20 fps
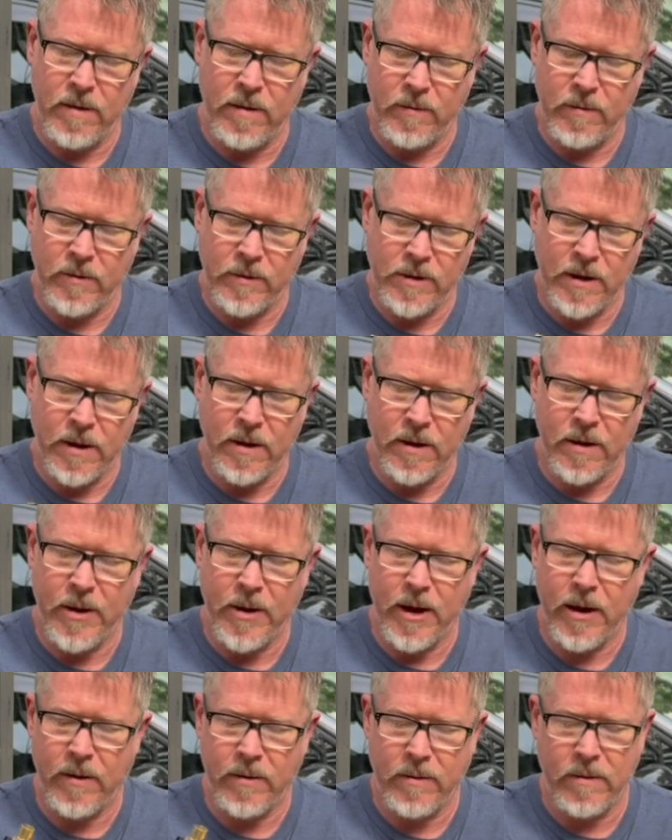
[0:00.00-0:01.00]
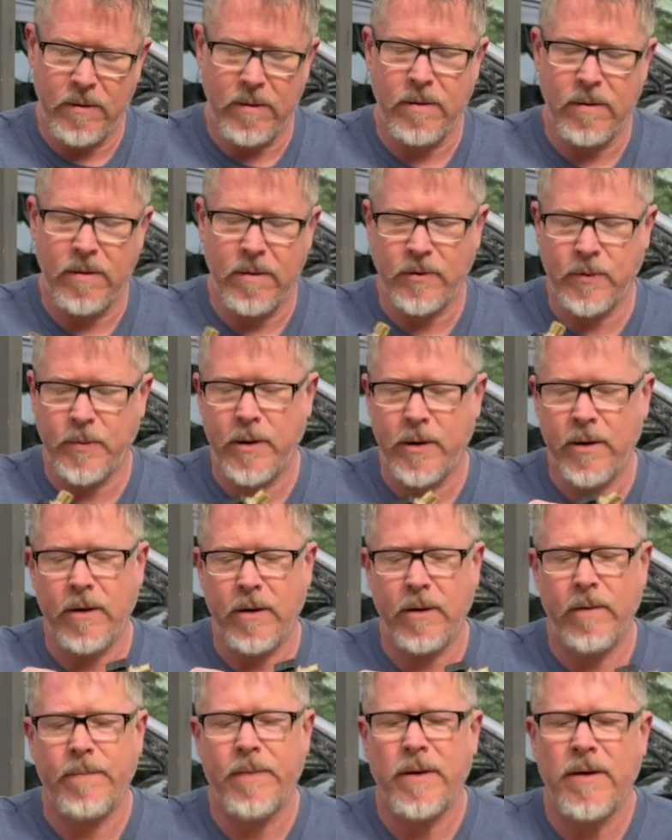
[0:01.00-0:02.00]
we'll talk about this
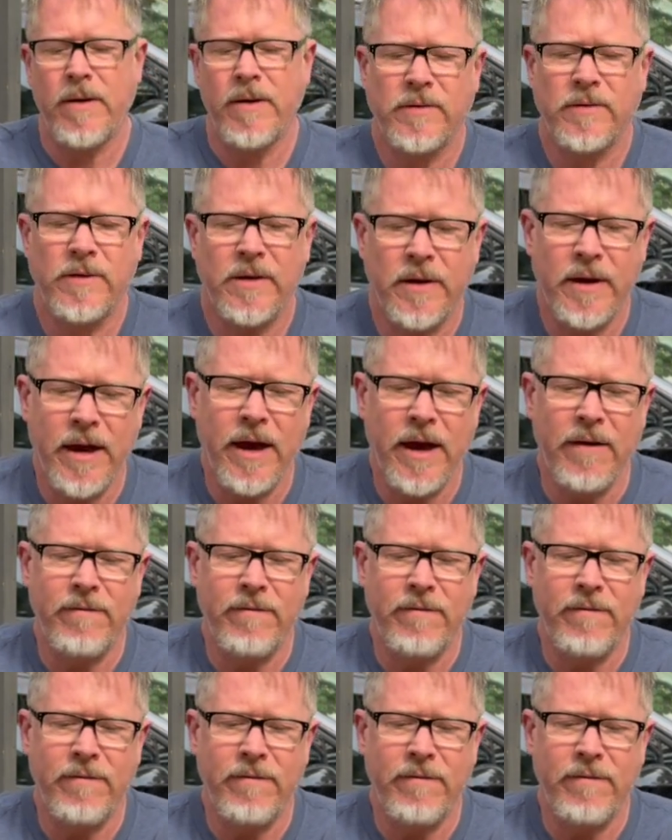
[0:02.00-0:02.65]
part. So you're going to